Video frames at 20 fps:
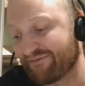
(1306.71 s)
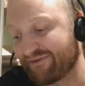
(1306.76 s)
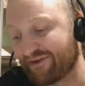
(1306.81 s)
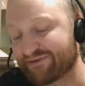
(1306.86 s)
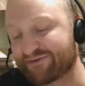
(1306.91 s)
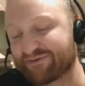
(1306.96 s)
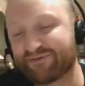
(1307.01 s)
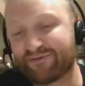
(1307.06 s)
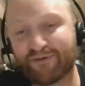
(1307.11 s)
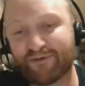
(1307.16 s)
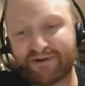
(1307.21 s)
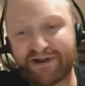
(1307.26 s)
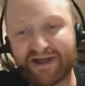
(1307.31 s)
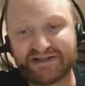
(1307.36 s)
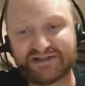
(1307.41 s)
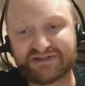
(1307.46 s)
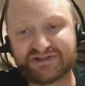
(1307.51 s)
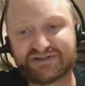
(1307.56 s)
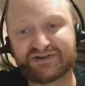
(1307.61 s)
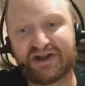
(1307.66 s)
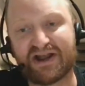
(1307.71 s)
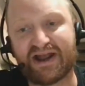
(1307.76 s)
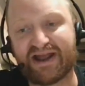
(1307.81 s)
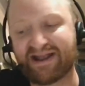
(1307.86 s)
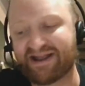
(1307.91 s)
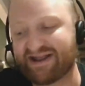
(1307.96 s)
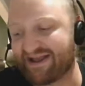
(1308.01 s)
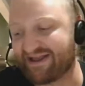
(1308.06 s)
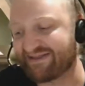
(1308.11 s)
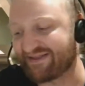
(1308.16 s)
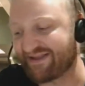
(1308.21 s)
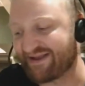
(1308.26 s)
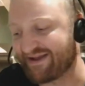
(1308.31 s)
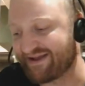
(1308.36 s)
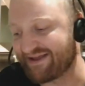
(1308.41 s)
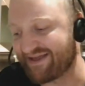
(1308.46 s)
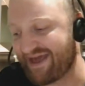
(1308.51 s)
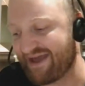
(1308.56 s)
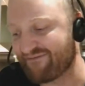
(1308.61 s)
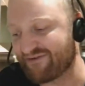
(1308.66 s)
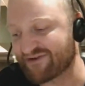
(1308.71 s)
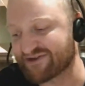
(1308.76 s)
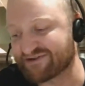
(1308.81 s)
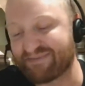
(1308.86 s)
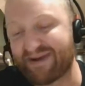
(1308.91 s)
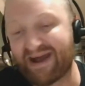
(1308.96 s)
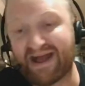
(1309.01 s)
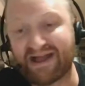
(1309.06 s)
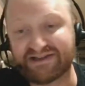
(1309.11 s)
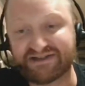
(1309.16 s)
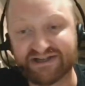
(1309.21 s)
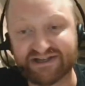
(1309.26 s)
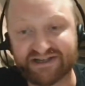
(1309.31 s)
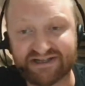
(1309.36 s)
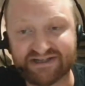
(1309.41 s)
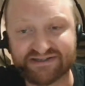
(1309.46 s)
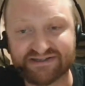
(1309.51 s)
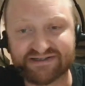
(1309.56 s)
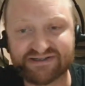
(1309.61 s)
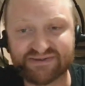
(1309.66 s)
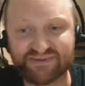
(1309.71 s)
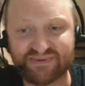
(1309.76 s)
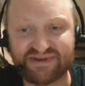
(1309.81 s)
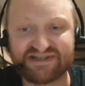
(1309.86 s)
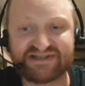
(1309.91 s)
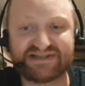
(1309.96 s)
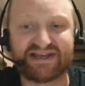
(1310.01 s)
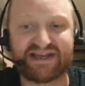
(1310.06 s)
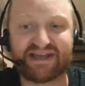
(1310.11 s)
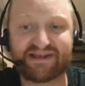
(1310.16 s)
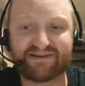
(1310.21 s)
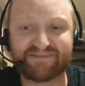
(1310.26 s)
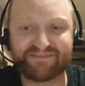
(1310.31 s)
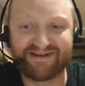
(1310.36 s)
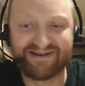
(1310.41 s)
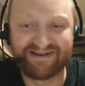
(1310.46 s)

lost 14 straight, and the average margin is 20.